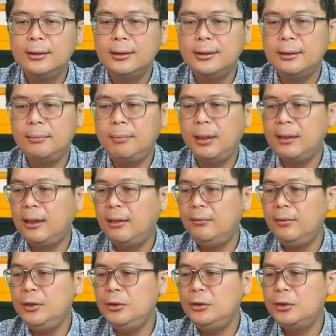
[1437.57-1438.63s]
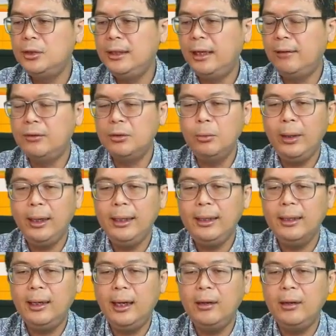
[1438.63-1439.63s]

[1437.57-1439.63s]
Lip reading: So this is the part that we usually have to